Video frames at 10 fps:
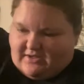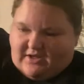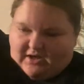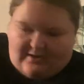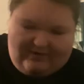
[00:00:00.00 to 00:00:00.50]

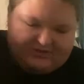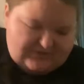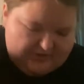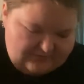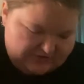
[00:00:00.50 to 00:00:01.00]
Um, I just
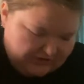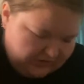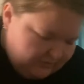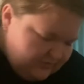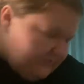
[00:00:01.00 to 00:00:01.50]
thought it was cute